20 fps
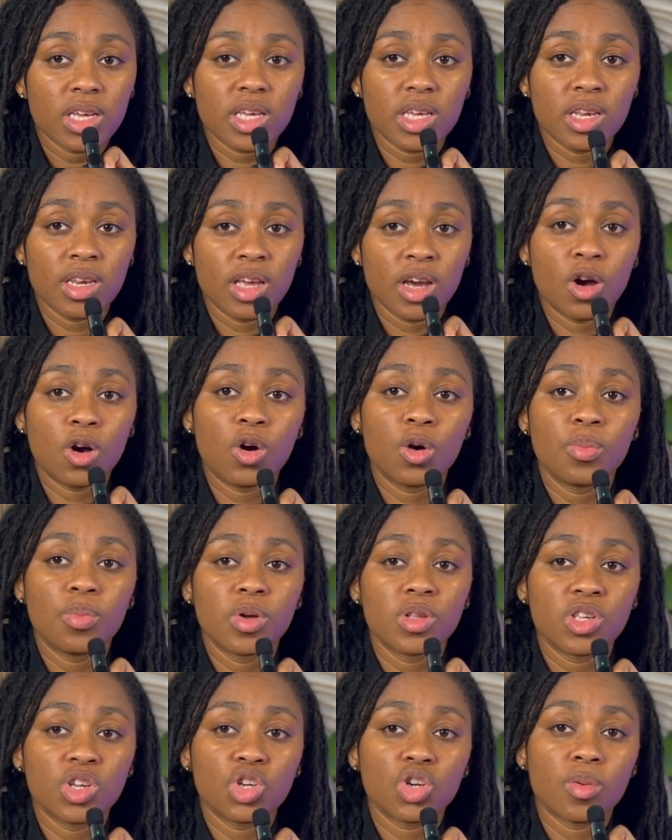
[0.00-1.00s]
can help
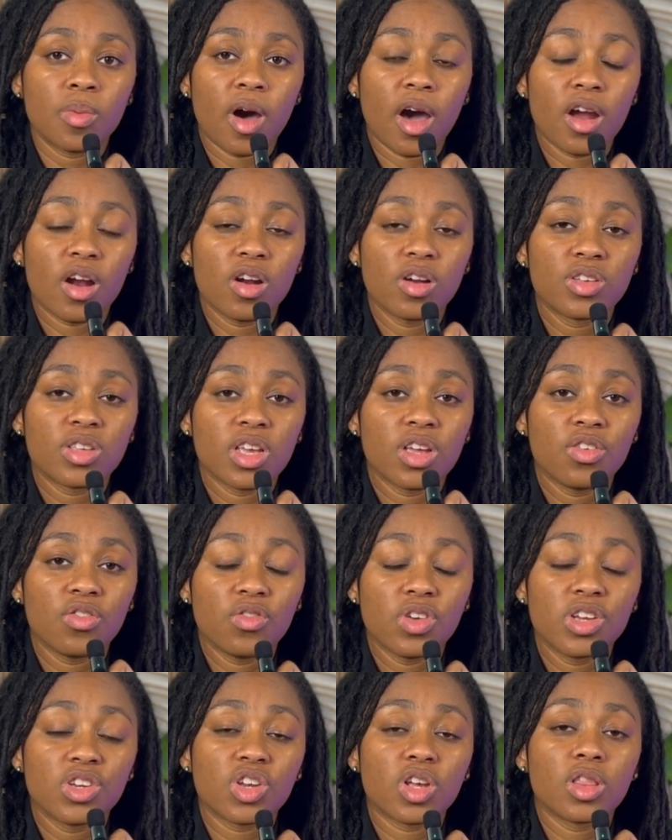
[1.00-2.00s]
potential buyers
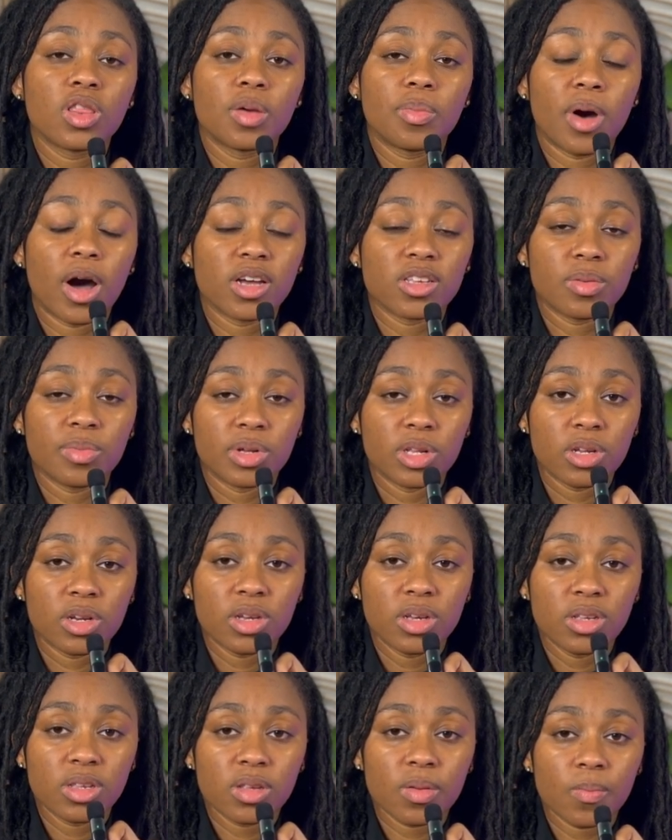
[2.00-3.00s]
envision the
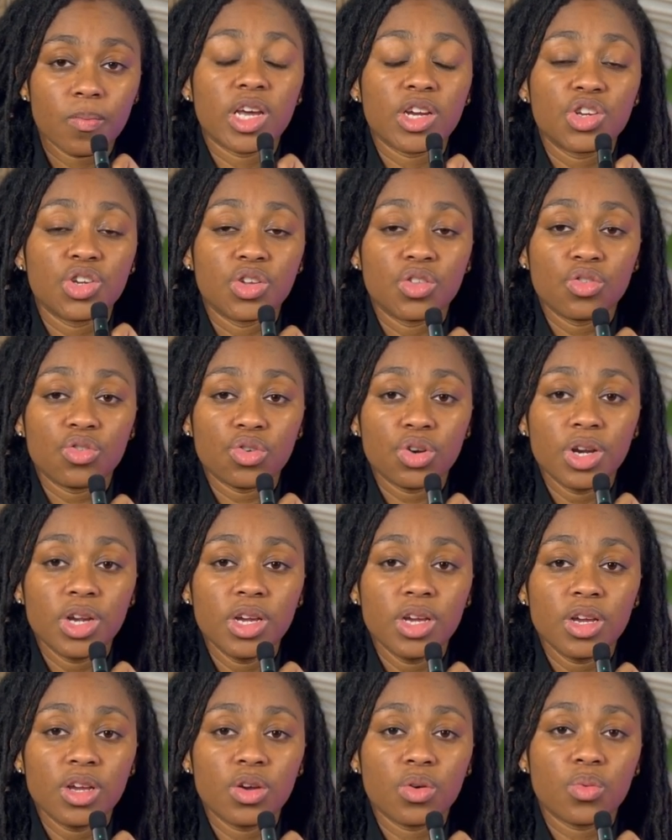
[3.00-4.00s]
possibilities. Section
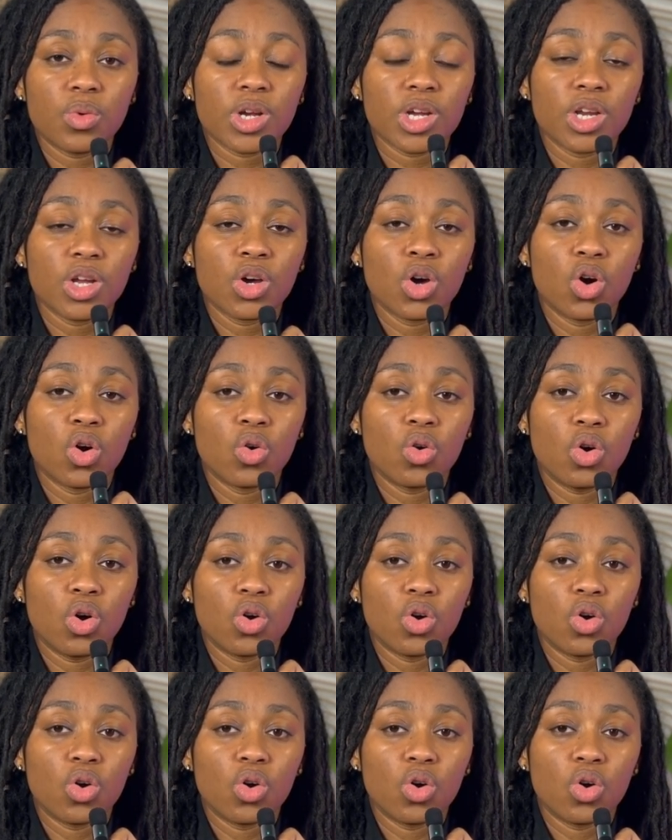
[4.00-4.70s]
three, we're gonna go